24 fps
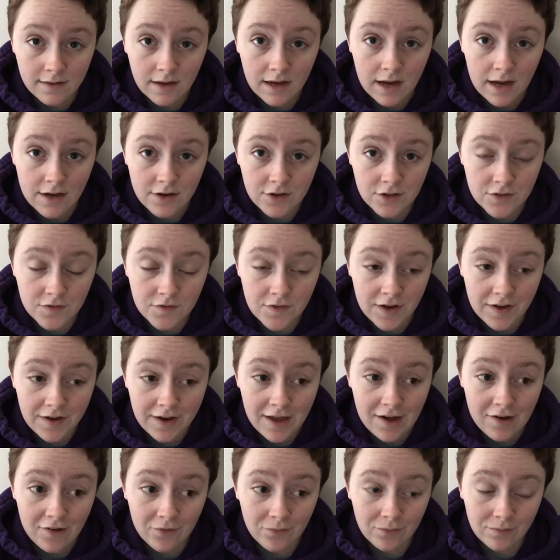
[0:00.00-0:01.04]
I just found
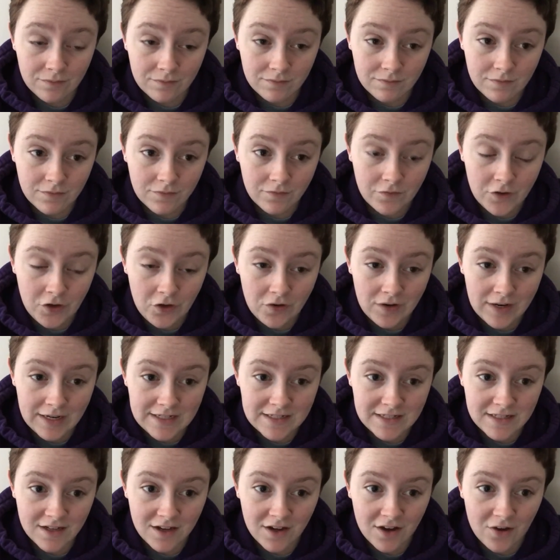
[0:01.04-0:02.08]
out a few
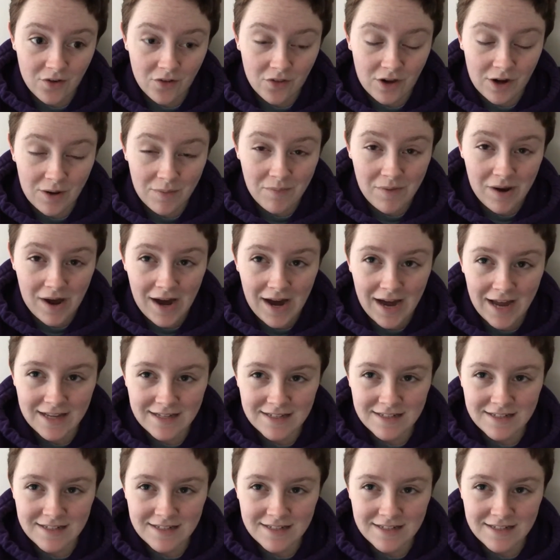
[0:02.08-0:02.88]
days ago that I'm not,